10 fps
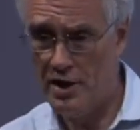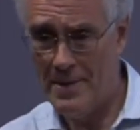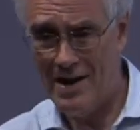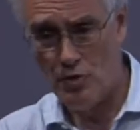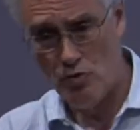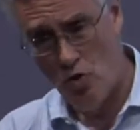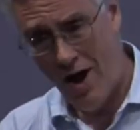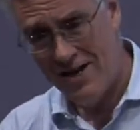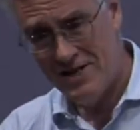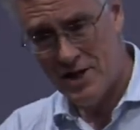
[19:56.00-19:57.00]
about the
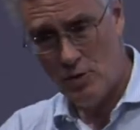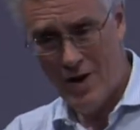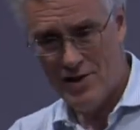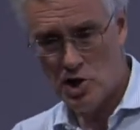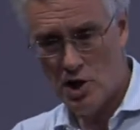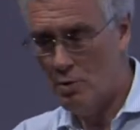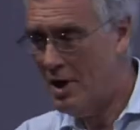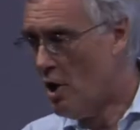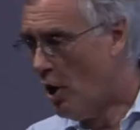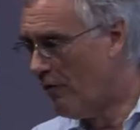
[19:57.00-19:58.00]
rising ratio
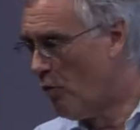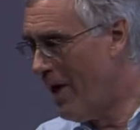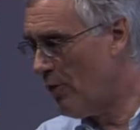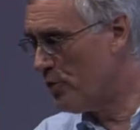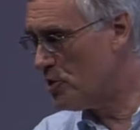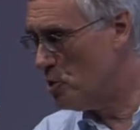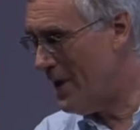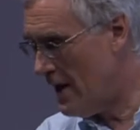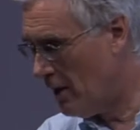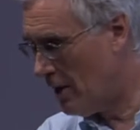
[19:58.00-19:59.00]
of wealth to
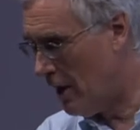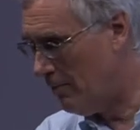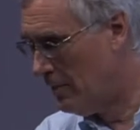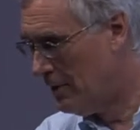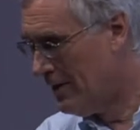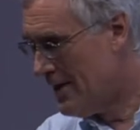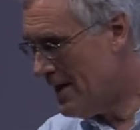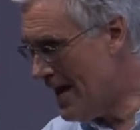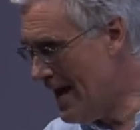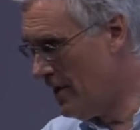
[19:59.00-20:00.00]
income
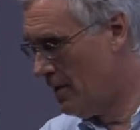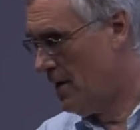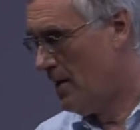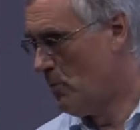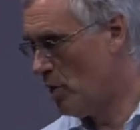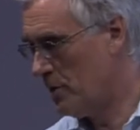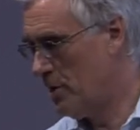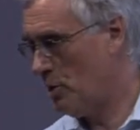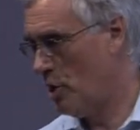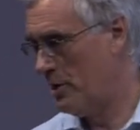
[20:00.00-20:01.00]
in modern
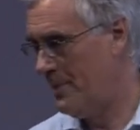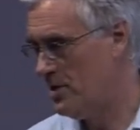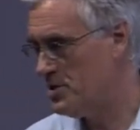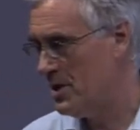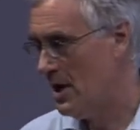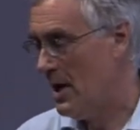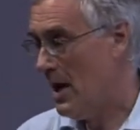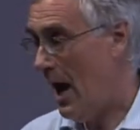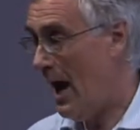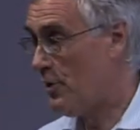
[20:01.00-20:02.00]
economies,
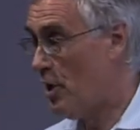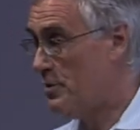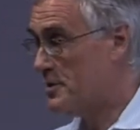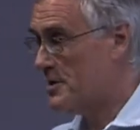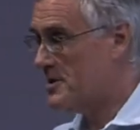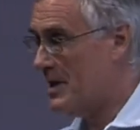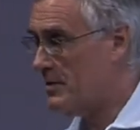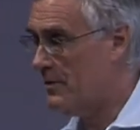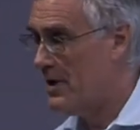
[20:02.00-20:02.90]
And though there's a set of